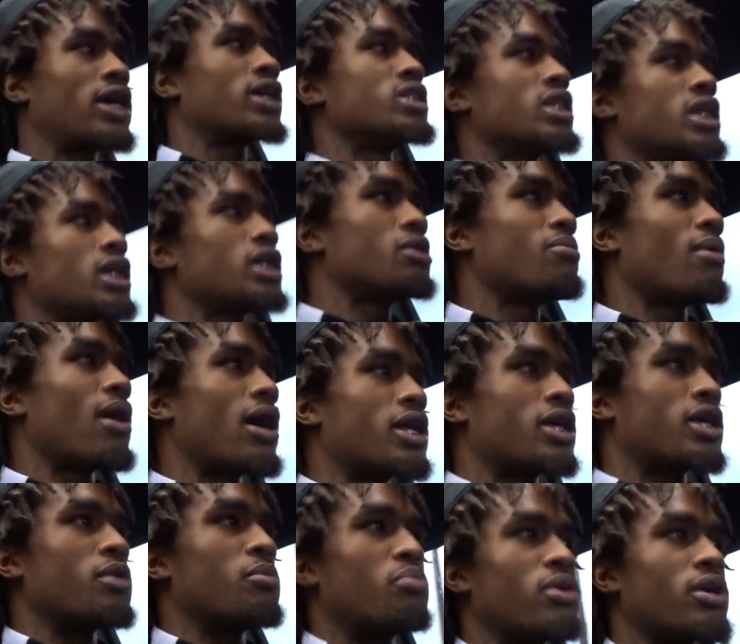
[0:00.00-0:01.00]
Because anybody
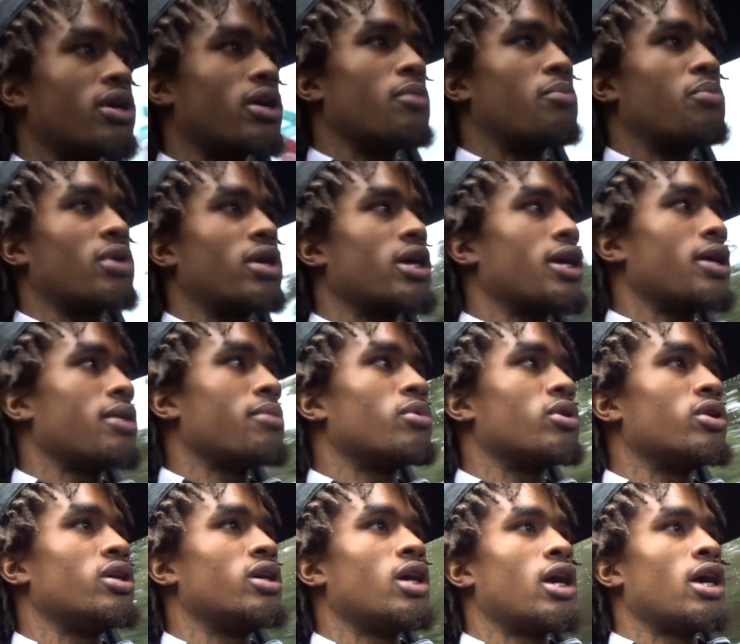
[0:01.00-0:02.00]
can pick up a
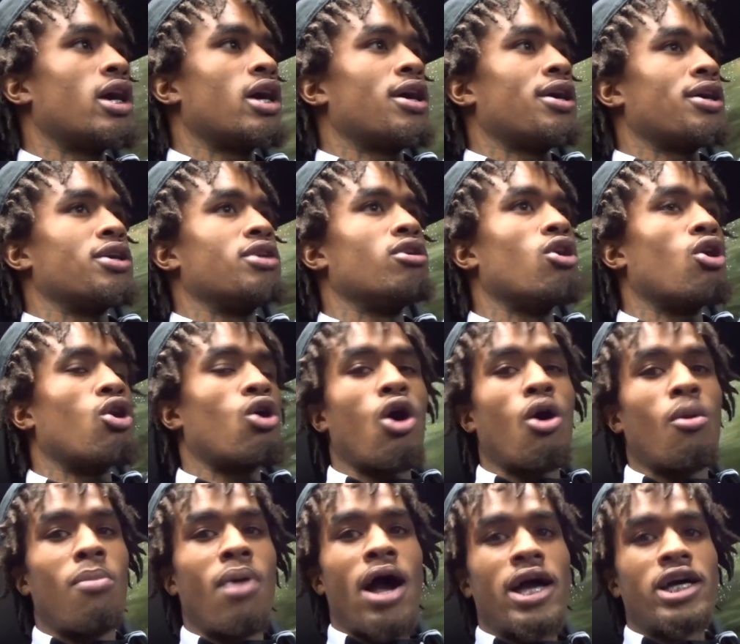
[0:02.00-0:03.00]
camera, you know,
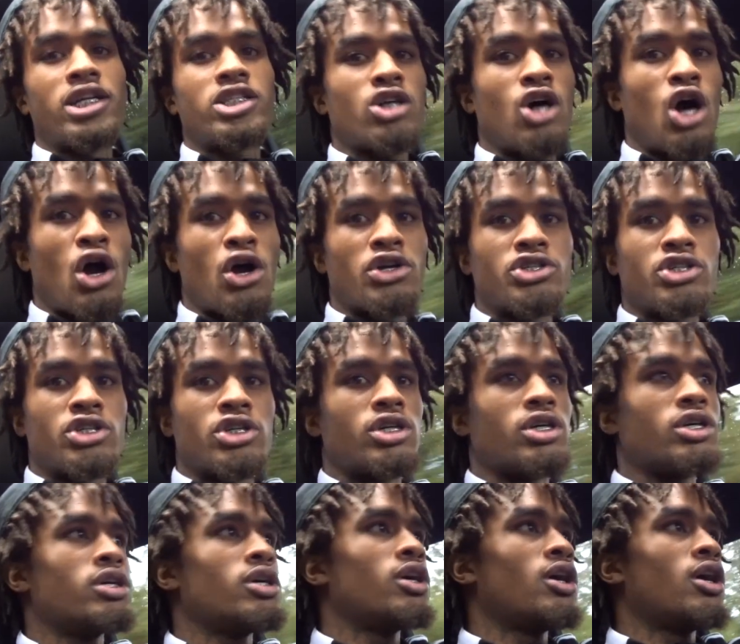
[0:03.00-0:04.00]
go buy a
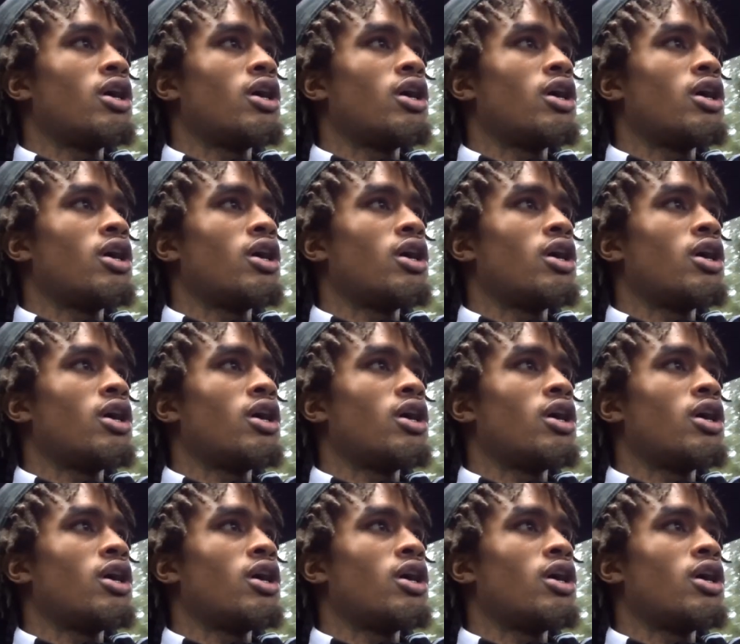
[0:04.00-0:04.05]
Charger,